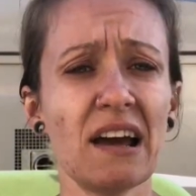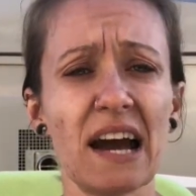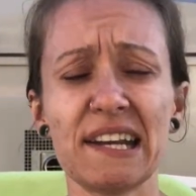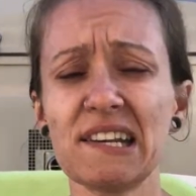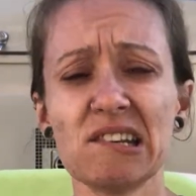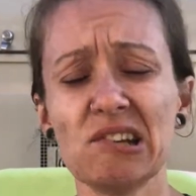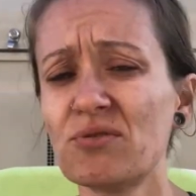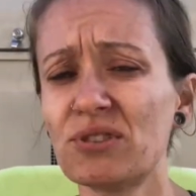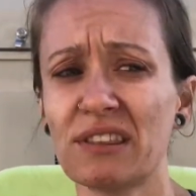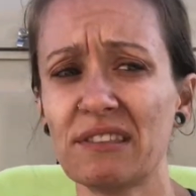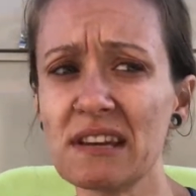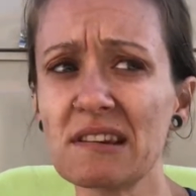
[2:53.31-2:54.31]
I didn't used to
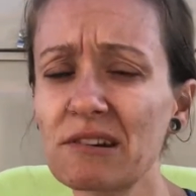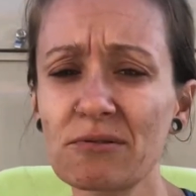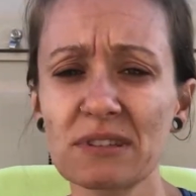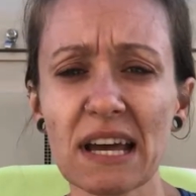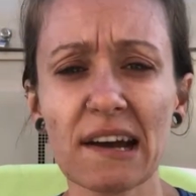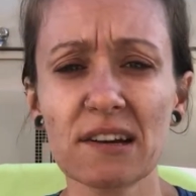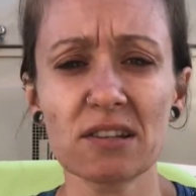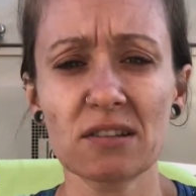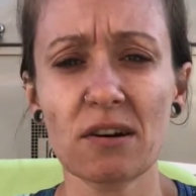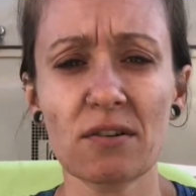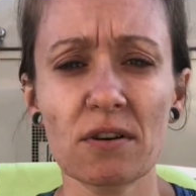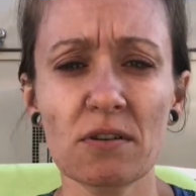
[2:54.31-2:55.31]
think it was out of
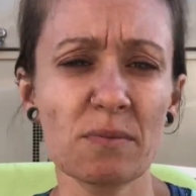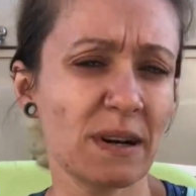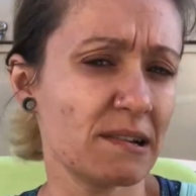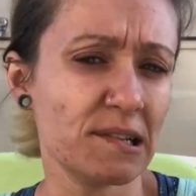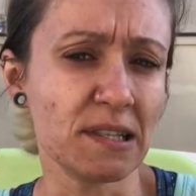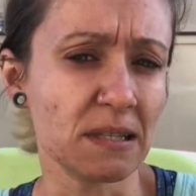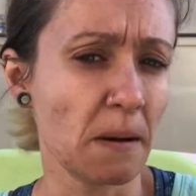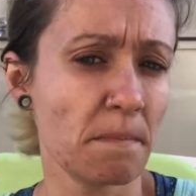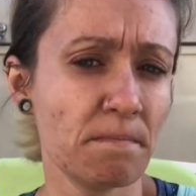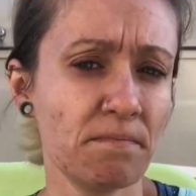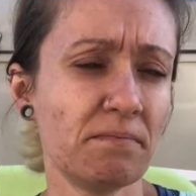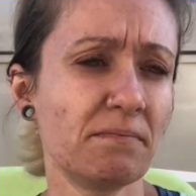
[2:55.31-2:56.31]
sorrow, but in
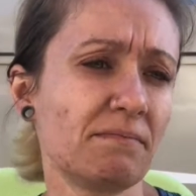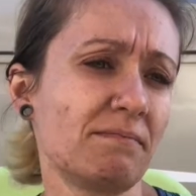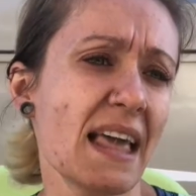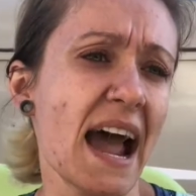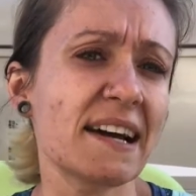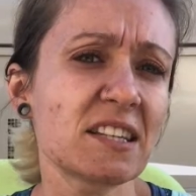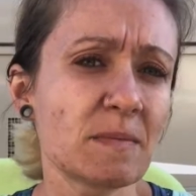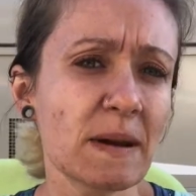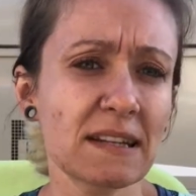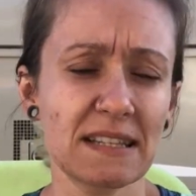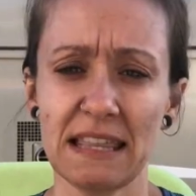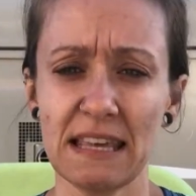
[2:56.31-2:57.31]
some
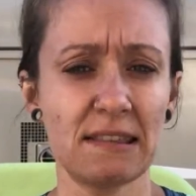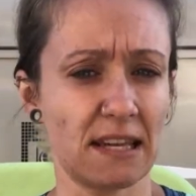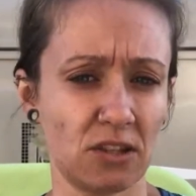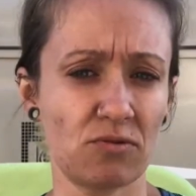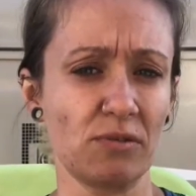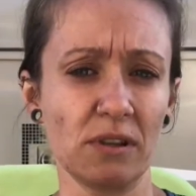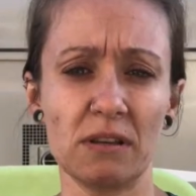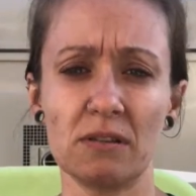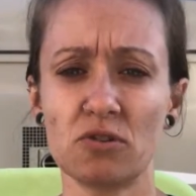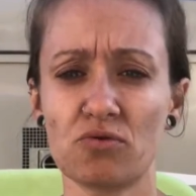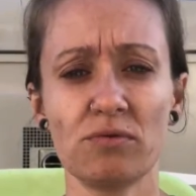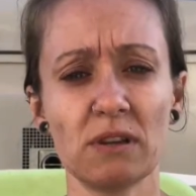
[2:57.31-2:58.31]
aspects I think that's really
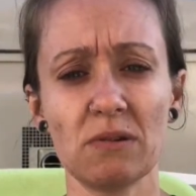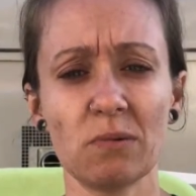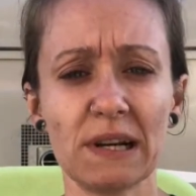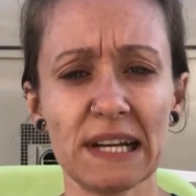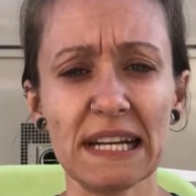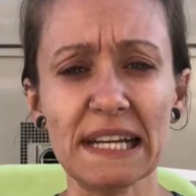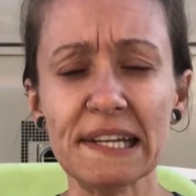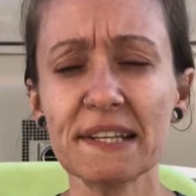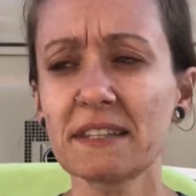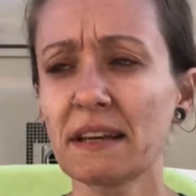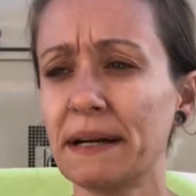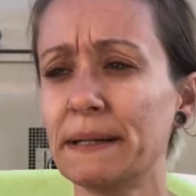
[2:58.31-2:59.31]
truly what it is.